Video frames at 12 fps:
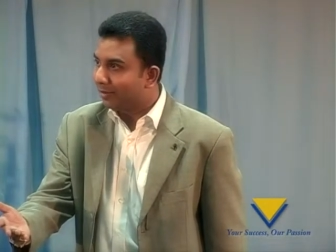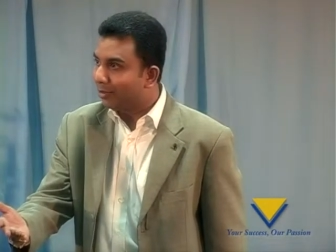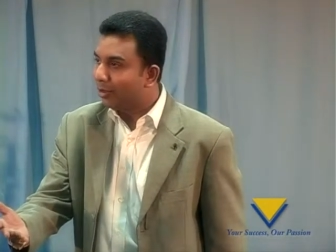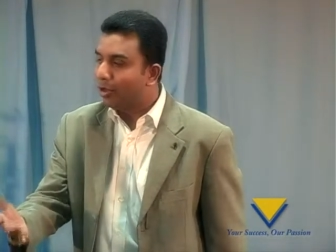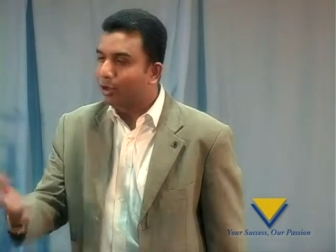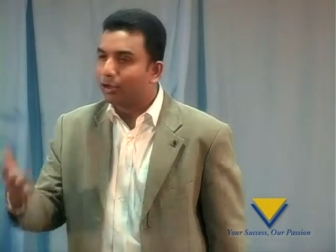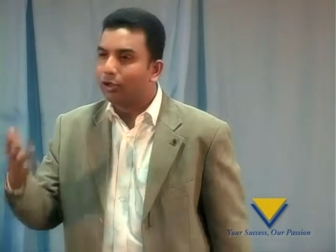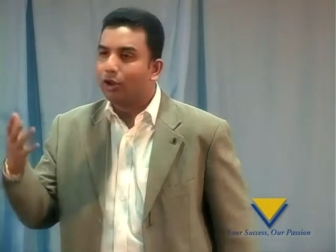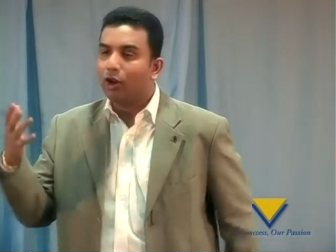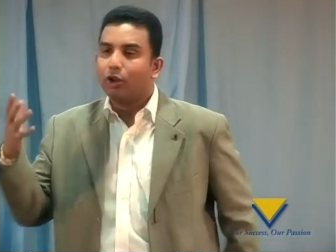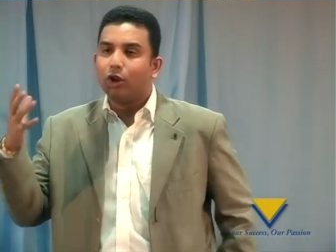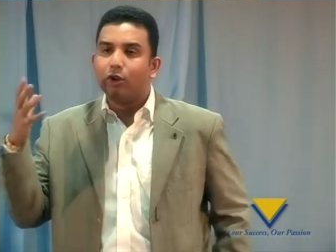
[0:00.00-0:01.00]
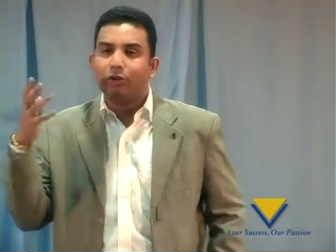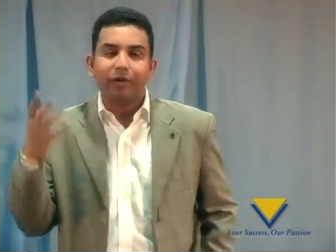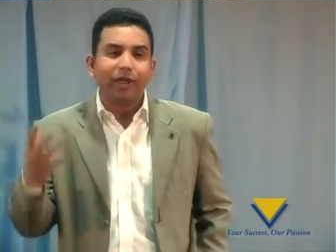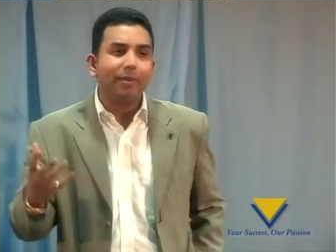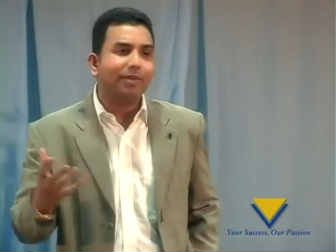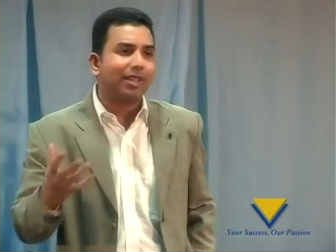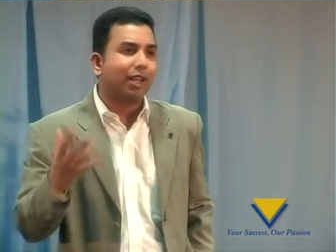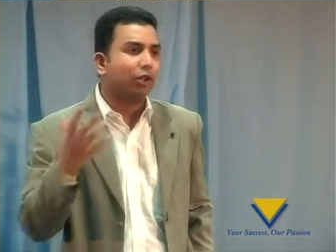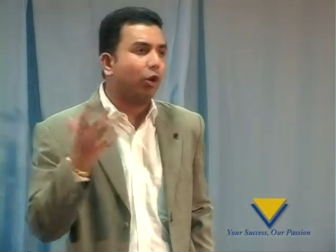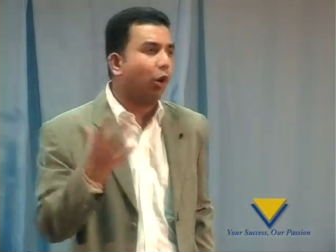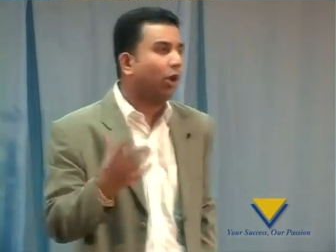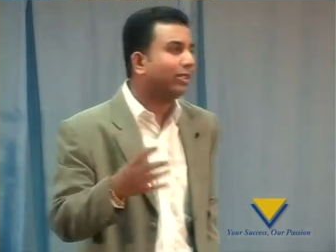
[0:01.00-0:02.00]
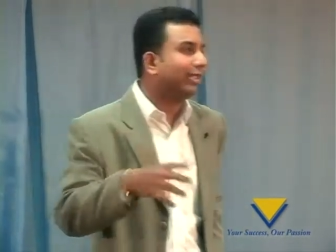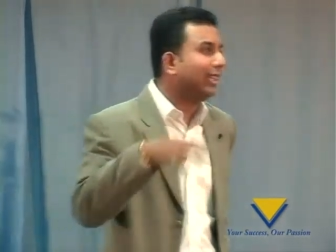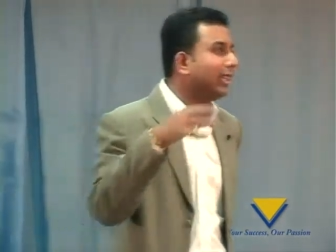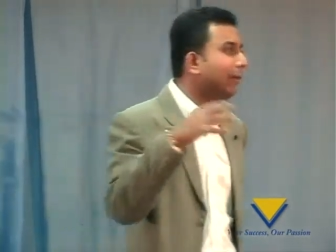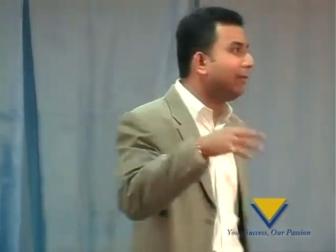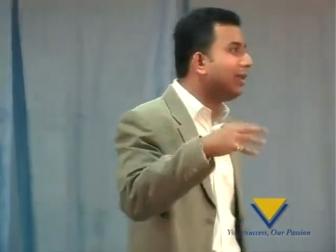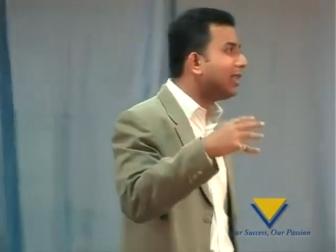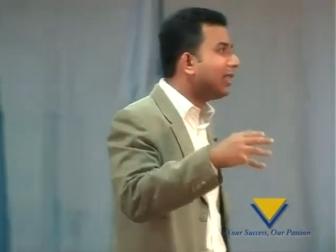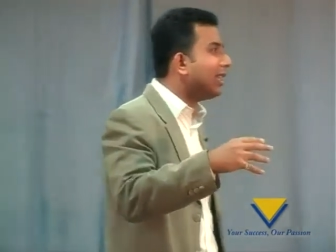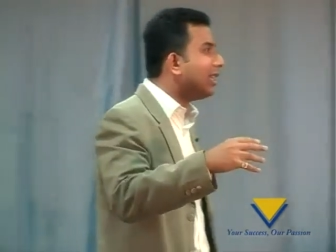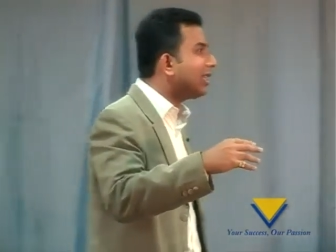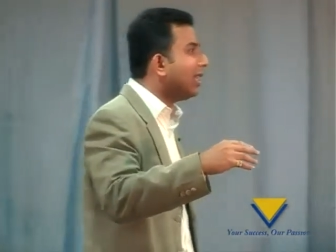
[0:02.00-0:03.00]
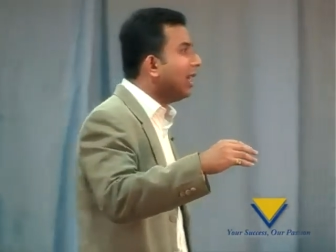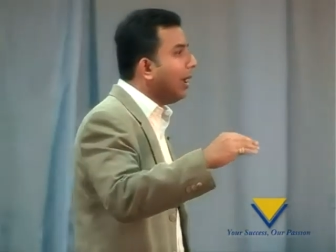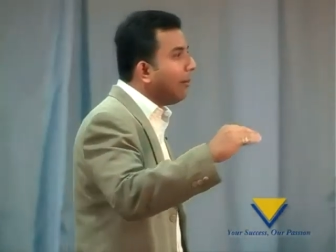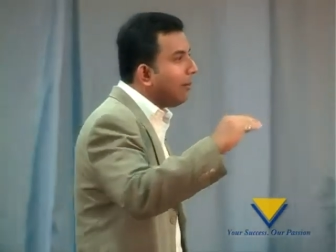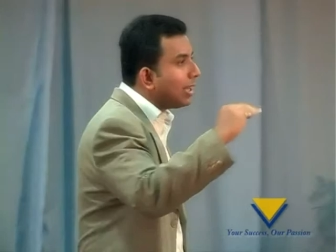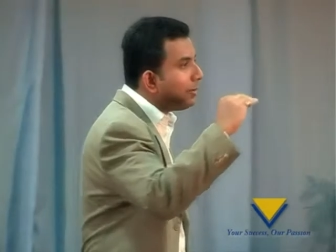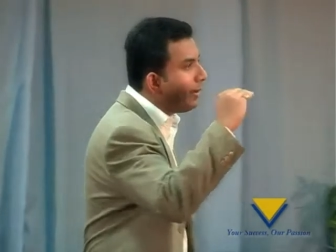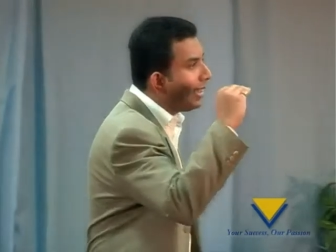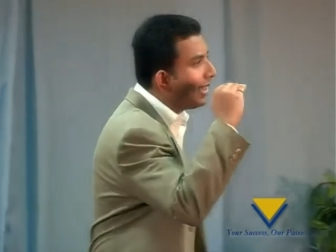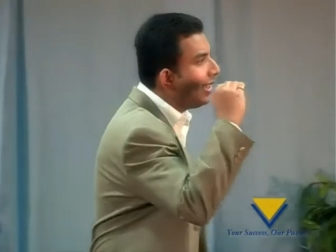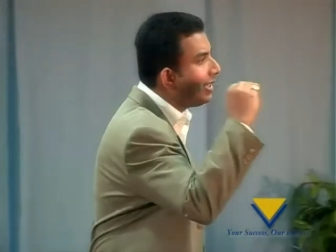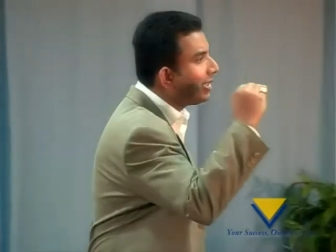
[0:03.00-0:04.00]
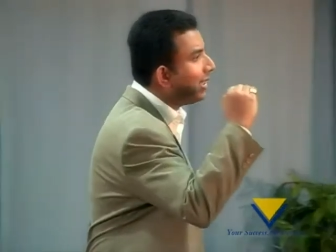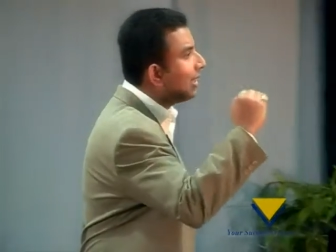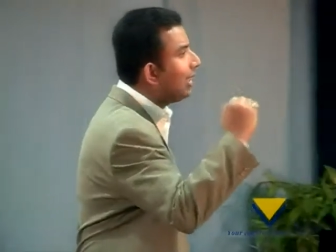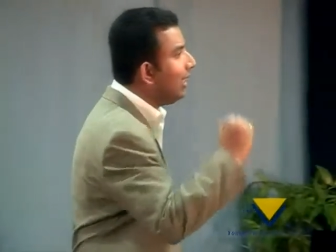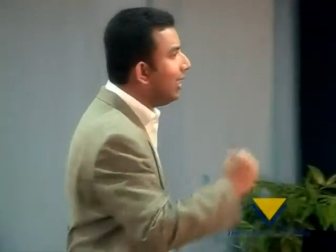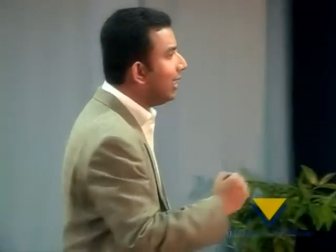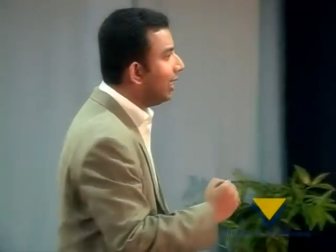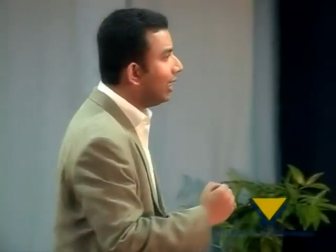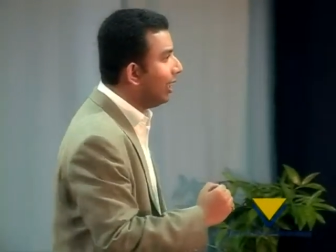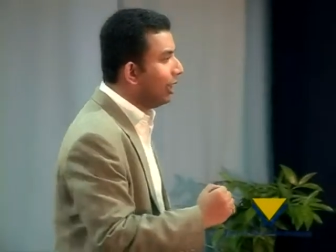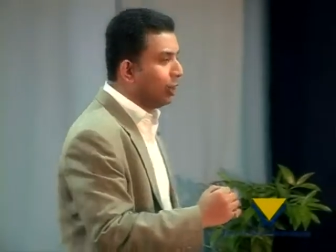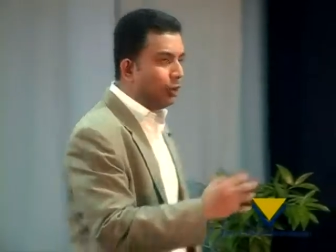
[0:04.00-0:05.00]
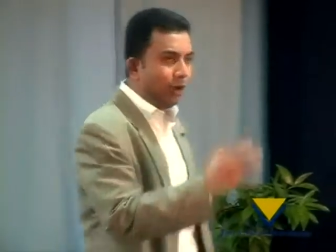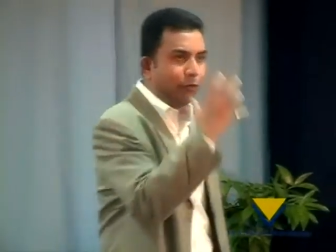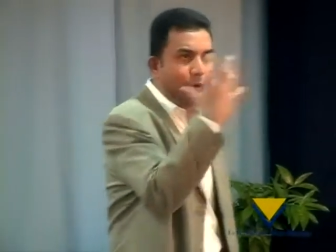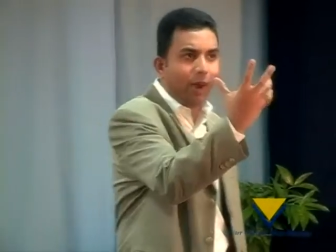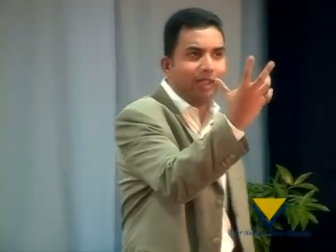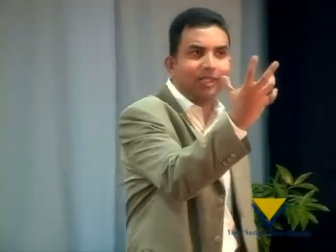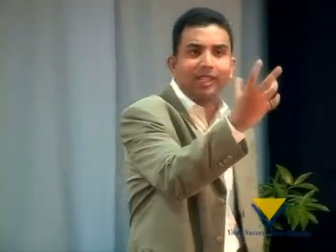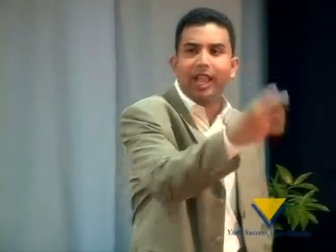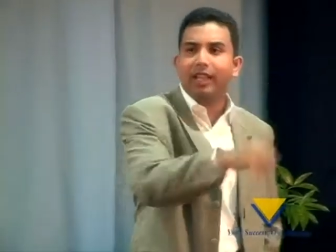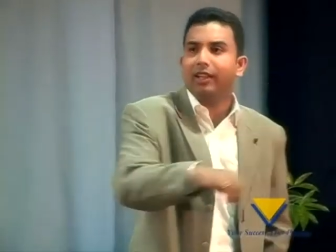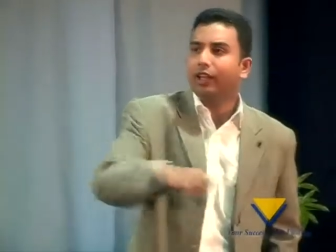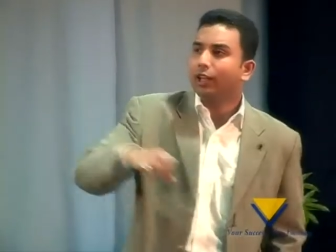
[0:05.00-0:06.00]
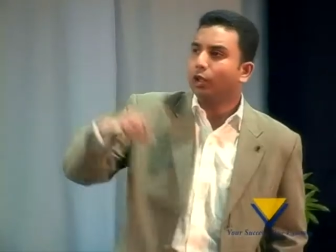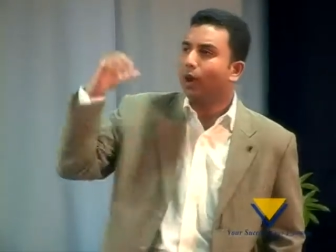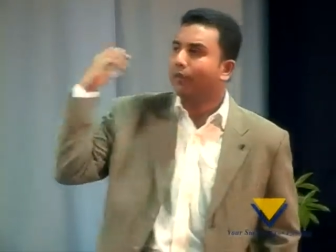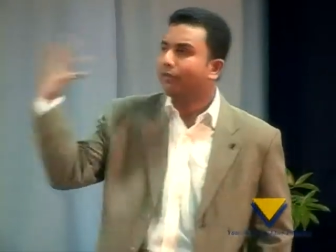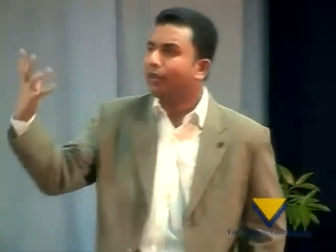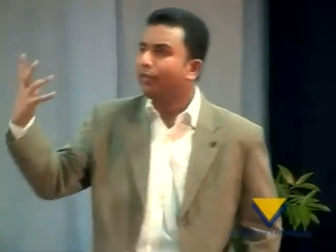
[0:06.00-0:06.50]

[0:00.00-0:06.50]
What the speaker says: So your dreams and goals in the business must be crystal clear. You have QuestNet, you have